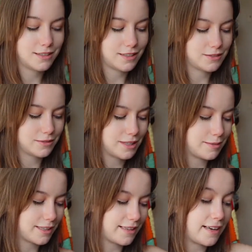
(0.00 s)
don't have to worry
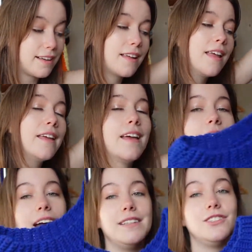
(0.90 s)
about that.
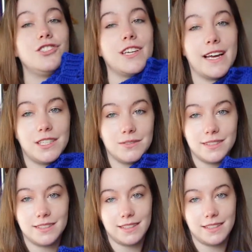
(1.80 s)
I genuinely